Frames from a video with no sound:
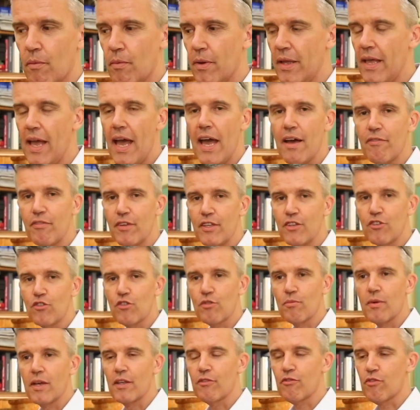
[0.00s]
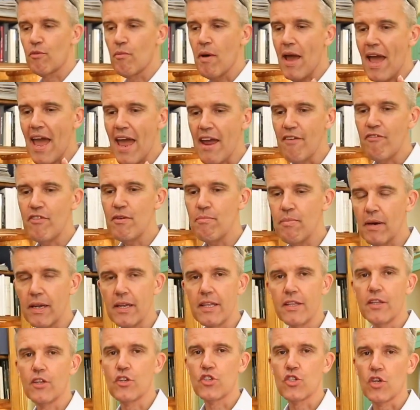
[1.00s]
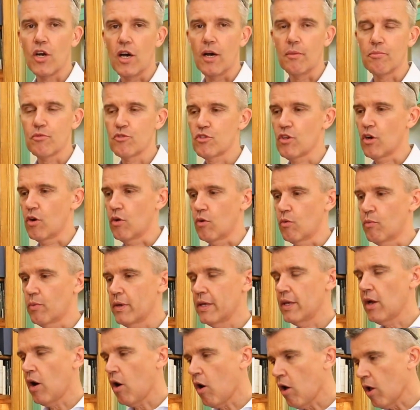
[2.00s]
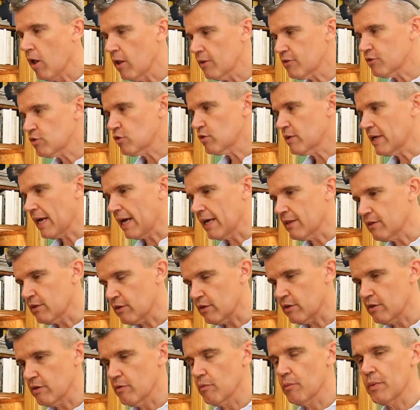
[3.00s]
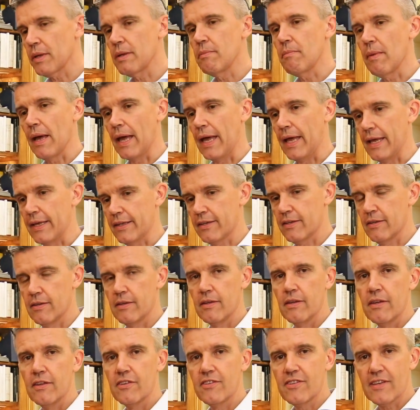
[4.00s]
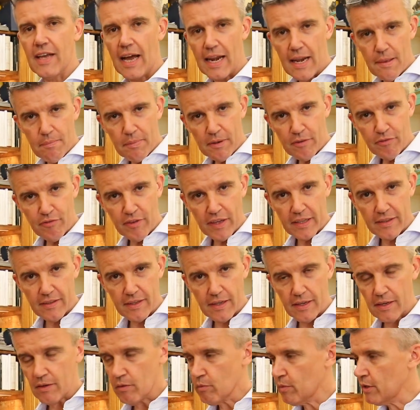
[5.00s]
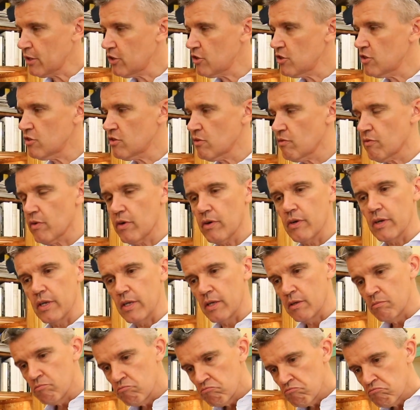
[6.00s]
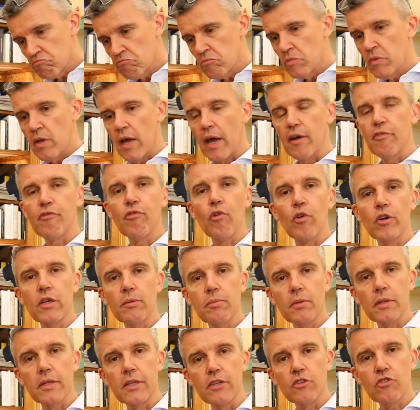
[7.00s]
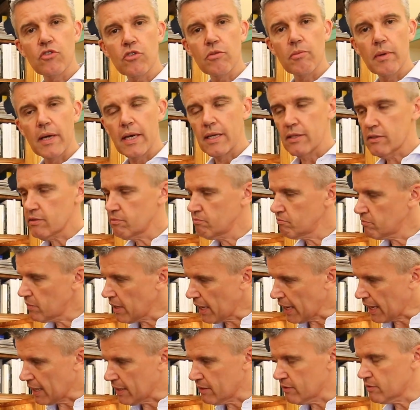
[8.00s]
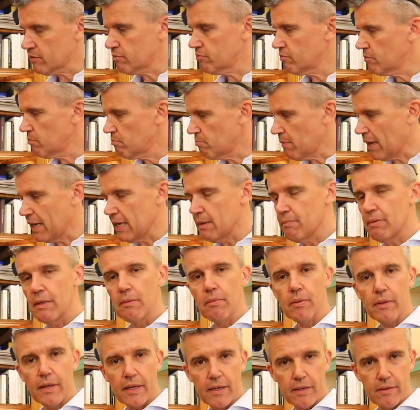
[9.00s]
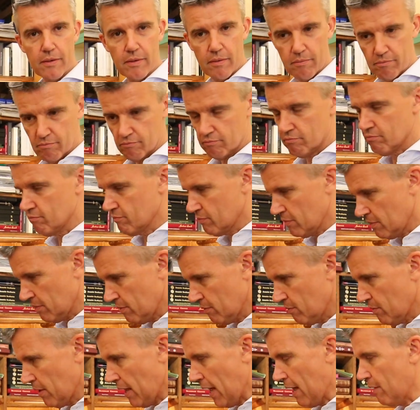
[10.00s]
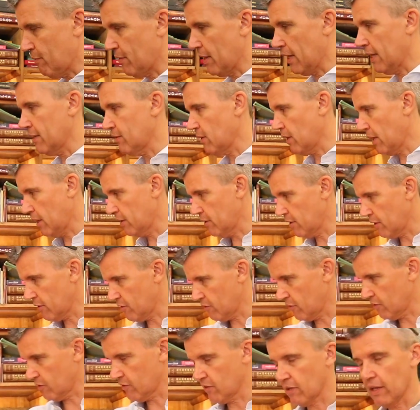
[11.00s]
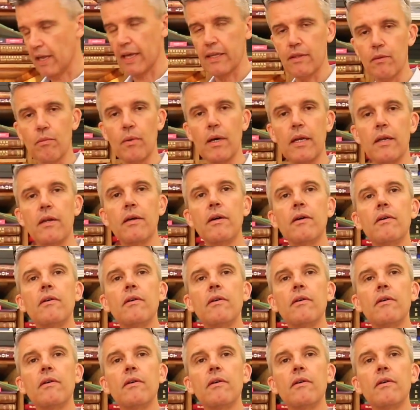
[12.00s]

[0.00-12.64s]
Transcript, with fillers: We have instruments from everybody in the shop, so we all together we make Scala Perfetta, which is a very affordable instrument and many people can have that, and but this is like one.